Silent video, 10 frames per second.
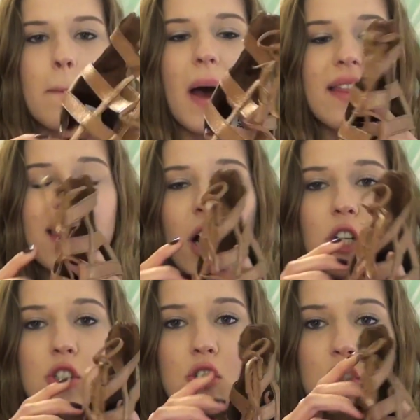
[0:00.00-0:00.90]
but
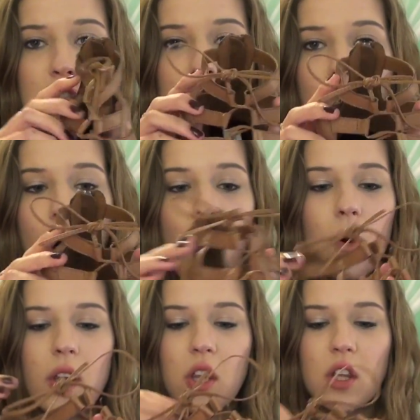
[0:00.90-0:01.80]
they're
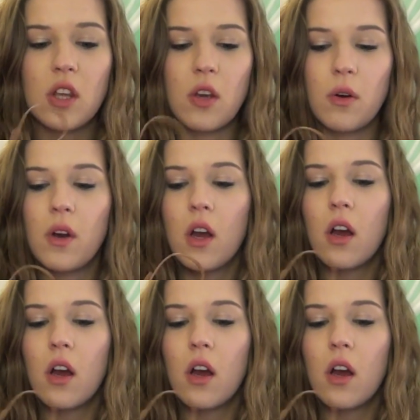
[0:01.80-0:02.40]
so cute.